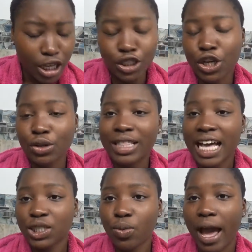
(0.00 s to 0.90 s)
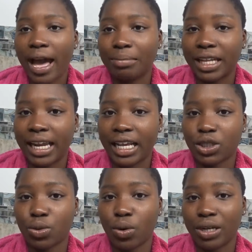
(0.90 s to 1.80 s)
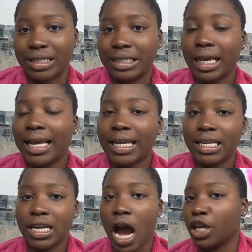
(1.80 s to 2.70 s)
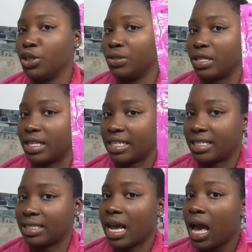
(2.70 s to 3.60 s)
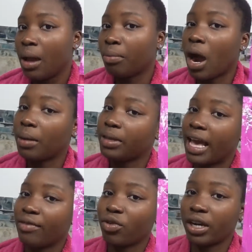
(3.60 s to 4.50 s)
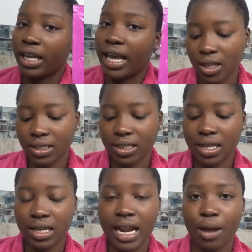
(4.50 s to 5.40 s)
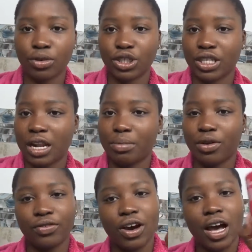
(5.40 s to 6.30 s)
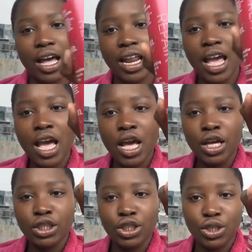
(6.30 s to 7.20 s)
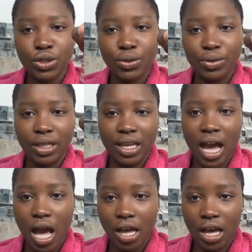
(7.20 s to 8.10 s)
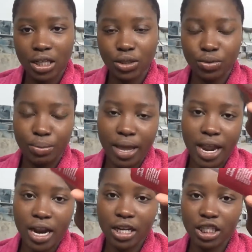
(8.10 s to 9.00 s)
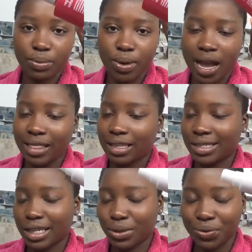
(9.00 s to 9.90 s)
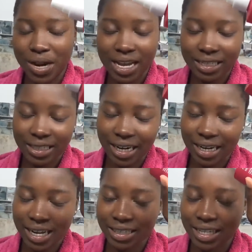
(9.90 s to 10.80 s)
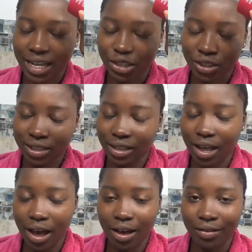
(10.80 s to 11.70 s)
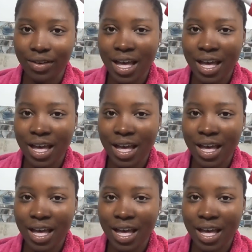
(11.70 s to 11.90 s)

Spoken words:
So that's why I'm leaning towards not using this probably ever again. Now we're just gonna move on to the Ions Repair Spray. This has rice in it, as I just love.